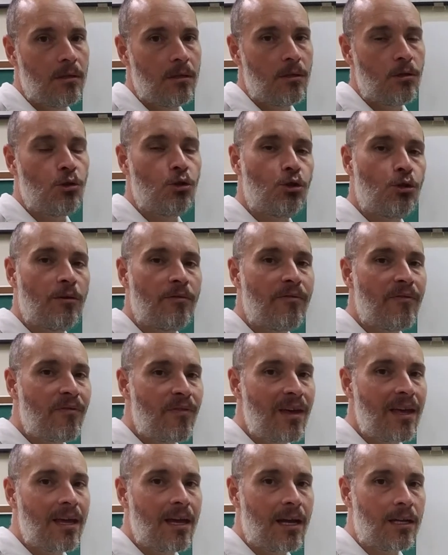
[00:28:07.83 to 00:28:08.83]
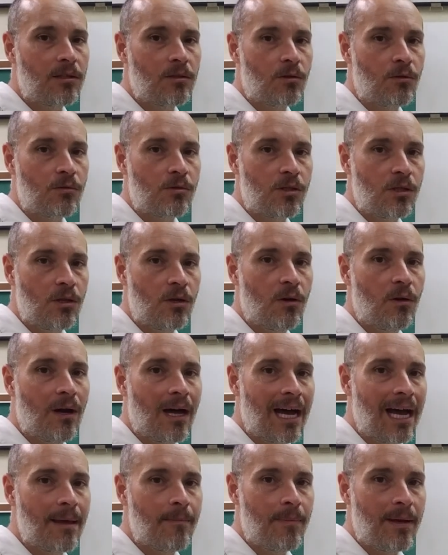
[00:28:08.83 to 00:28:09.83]
Je fais attention.
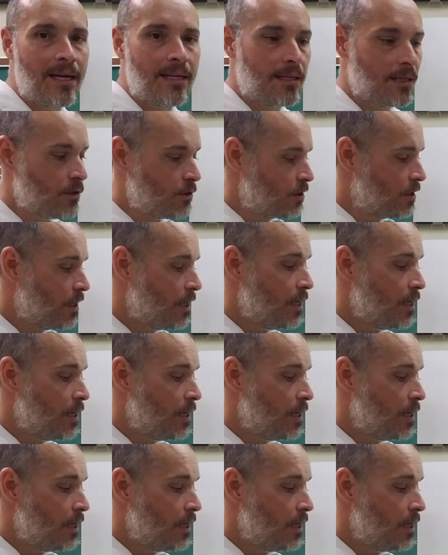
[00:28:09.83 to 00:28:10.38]
I pay attention.